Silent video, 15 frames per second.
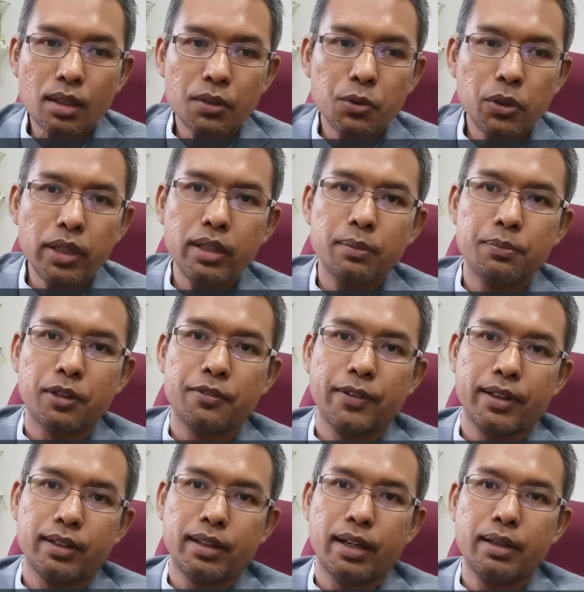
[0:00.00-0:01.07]
during the
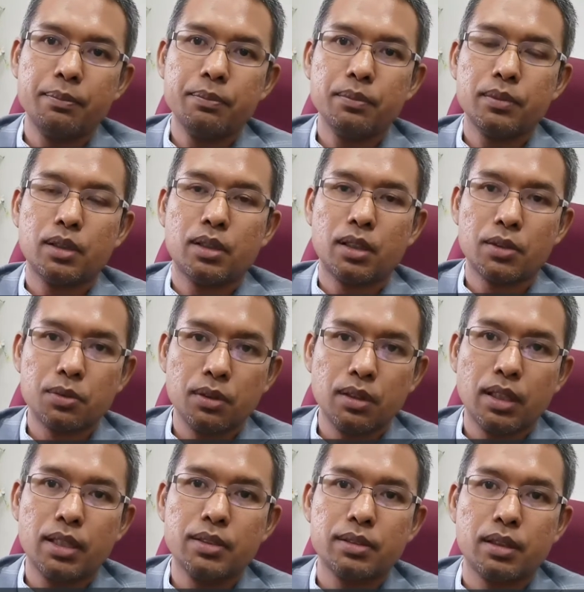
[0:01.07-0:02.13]
Prophet time,
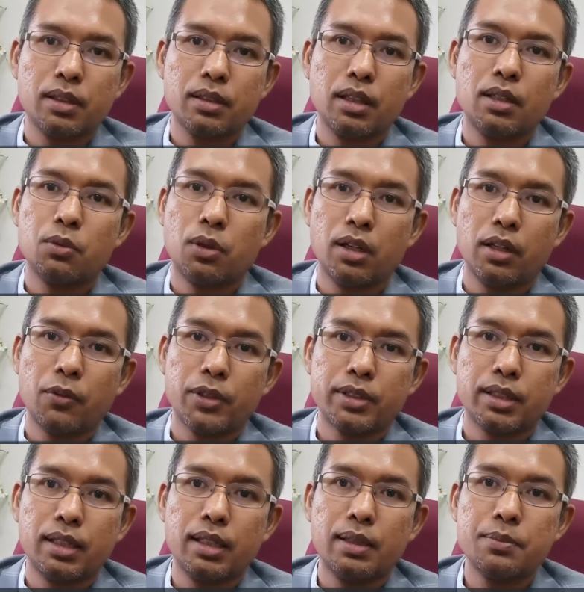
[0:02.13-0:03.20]
Rasulullah sallallahu alaihi
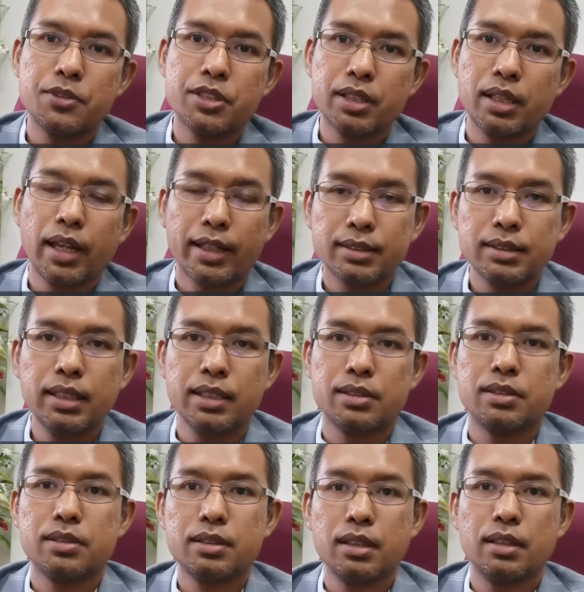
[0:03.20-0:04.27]
wasallam still
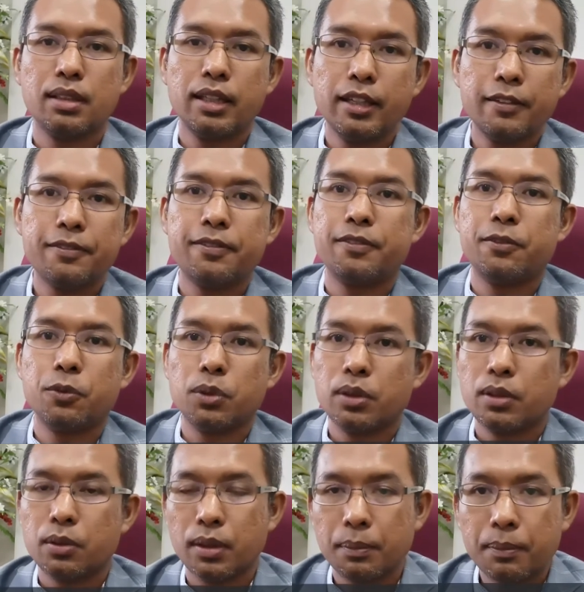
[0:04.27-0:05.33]
exists, still live
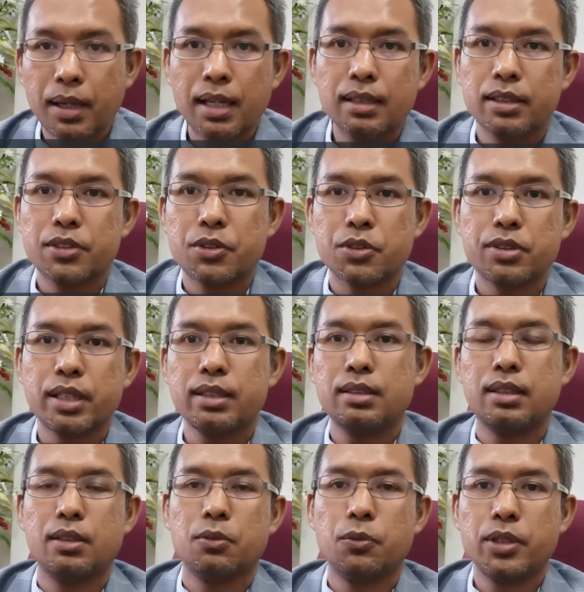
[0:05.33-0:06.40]
among the
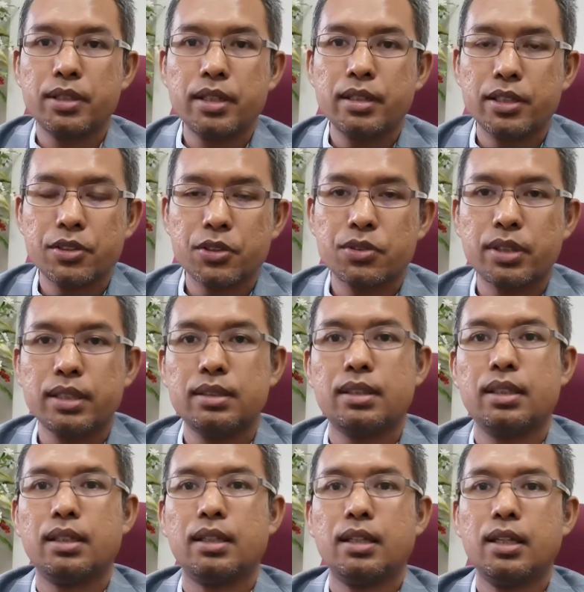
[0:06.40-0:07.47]
society, within the
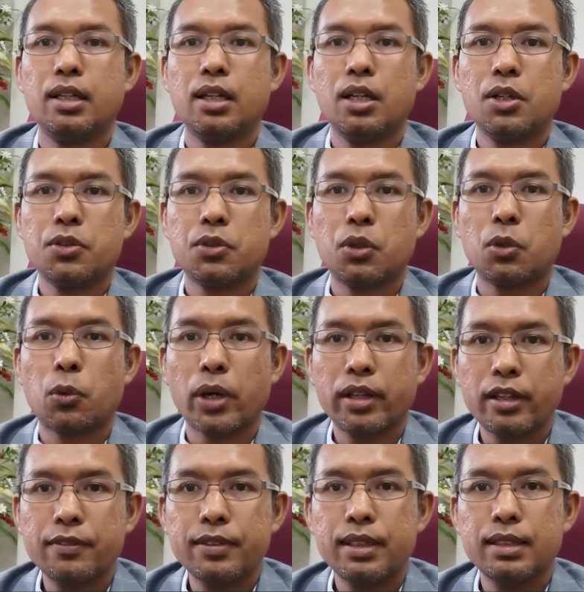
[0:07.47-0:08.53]
society. So
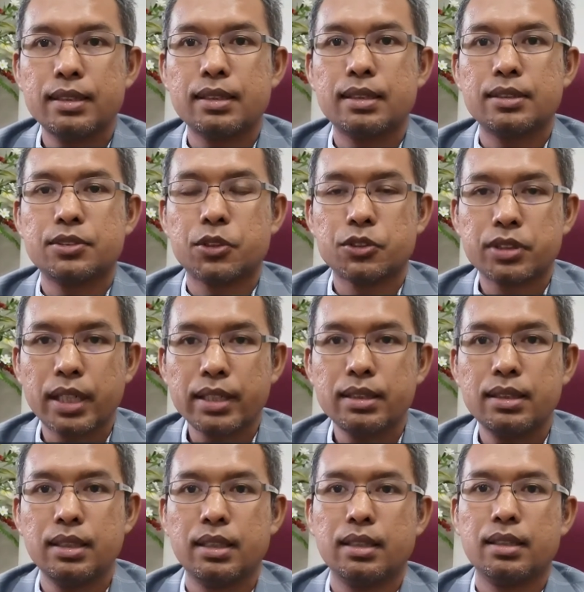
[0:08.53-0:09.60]
whenever the
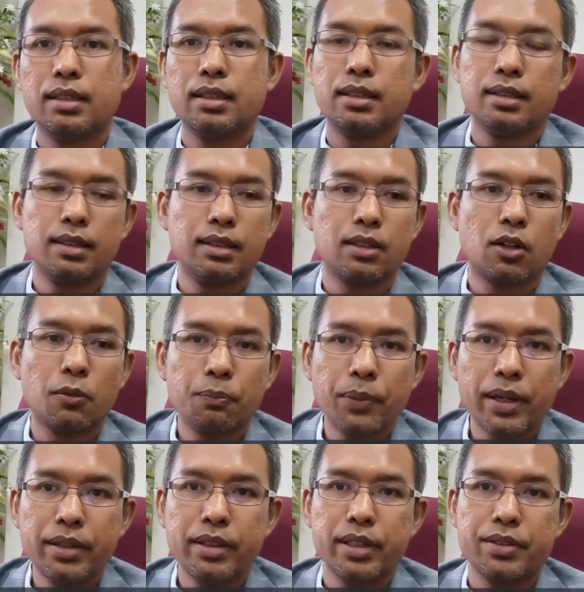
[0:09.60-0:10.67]
society, the
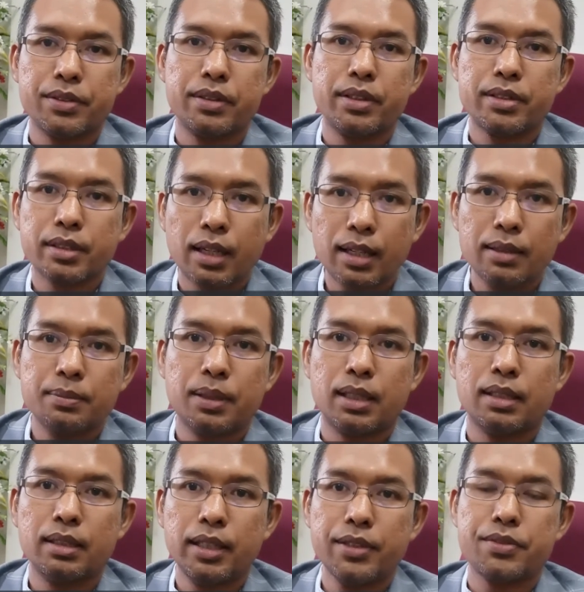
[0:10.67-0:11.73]
companions, the
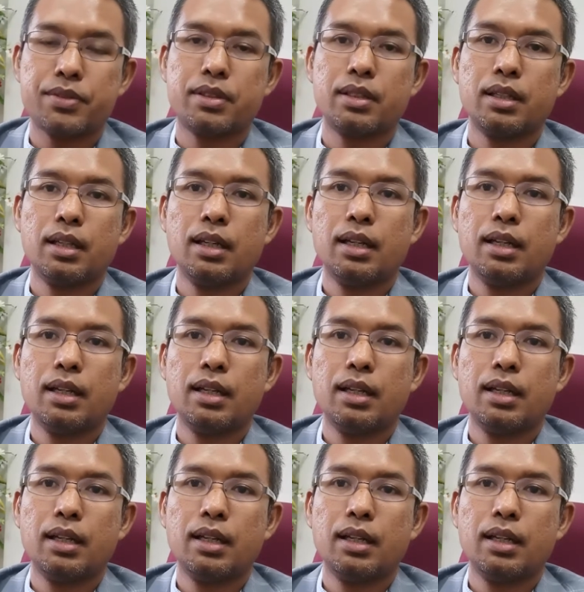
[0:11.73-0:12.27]
Sahaba needs